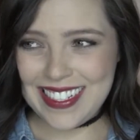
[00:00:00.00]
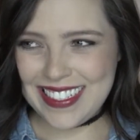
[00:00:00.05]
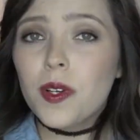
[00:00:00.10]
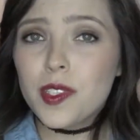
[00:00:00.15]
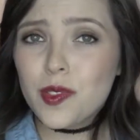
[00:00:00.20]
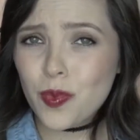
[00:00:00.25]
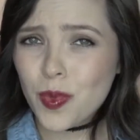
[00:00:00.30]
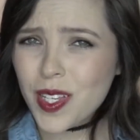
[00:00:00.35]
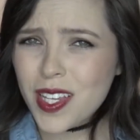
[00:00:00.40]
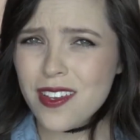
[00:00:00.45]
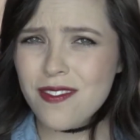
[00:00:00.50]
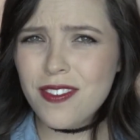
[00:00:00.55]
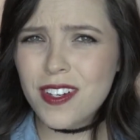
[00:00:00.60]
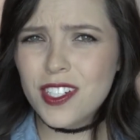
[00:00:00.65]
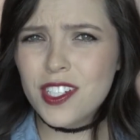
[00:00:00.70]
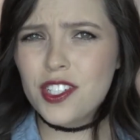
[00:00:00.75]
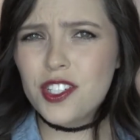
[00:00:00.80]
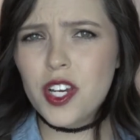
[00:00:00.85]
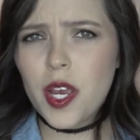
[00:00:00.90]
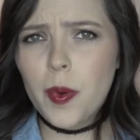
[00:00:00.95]
It's really fun
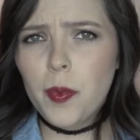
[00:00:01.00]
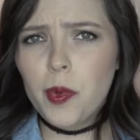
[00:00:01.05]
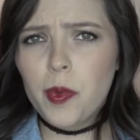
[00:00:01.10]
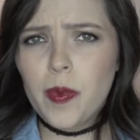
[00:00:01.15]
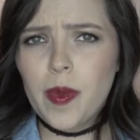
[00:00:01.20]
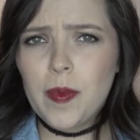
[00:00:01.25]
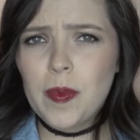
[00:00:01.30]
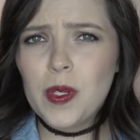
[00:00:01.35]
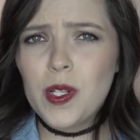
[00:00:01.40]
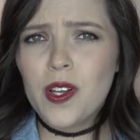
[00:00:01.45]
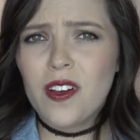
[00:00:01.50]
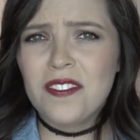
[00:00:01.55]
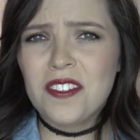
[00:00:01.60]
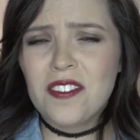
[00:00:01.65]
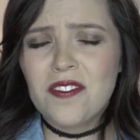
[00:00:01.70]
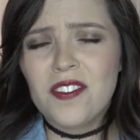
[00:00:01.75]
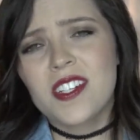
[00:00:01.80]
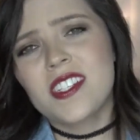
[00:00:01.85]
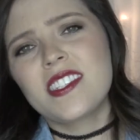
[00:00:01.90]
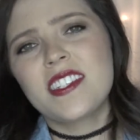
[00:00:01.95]
to shop with people who have
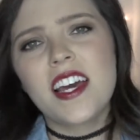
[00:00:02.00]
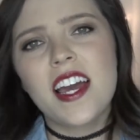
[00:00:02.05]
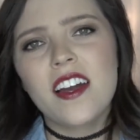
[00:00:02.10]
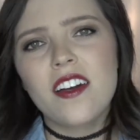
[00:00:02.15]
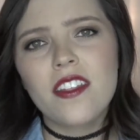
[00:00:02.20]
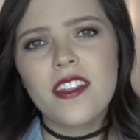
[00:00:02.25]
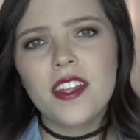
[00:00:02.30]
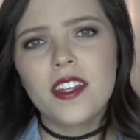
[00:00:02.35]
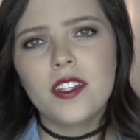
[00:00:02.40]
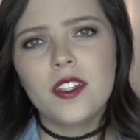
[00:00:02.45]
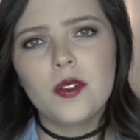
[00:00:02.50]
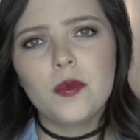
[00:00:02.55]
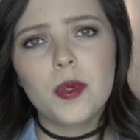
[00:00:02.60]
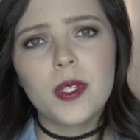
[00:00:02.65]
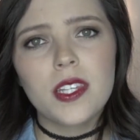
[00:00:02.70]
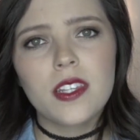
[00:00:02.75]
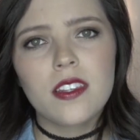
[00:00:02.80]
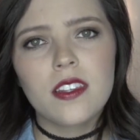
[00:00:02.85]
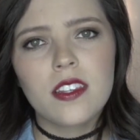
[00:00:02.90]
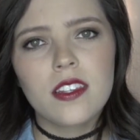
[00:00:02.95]
different style than you,
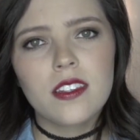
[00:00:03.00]
but